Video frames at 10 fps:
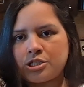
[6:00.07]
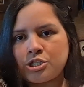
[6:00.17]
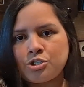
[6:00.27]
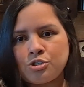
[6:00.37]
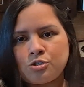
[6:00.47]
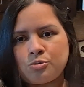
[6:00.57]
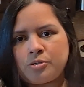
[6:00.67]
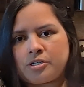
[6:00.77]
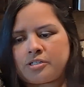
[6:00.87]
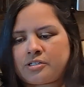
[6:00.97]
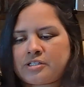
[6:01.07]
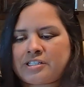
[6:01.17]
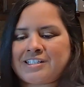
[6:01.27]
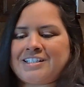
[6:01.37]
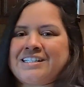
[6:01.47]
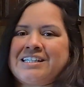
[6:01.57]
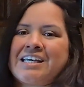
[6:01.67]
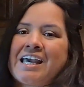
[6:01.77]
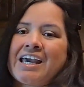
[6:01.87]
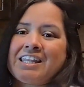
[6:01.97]
tube.
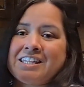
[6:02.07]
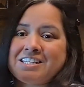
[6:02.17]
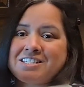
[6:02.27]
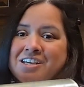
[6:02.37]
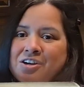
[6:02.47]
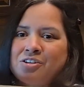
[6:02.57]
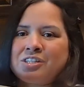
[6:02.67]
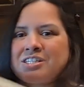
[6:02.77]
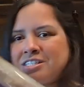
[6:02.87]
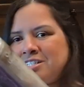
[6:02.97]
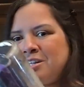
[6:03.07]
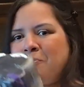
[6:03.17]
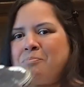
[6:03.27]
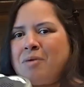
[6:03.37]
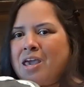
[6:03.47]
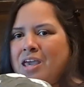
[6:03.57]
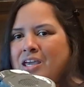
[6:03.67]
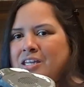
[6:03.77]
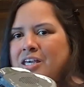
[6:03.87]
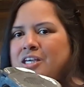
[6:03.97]
And this here, this is the
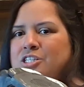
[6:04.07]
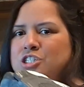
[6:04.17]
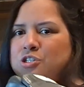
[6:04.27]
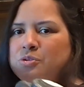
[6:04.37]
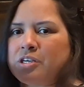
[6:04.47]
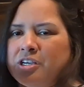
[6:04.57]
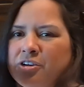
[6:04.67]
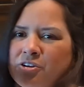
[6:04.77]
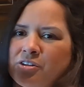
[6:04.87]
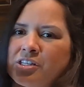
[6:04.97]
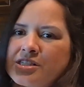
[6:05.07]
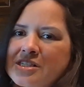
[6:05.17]
main issue here, this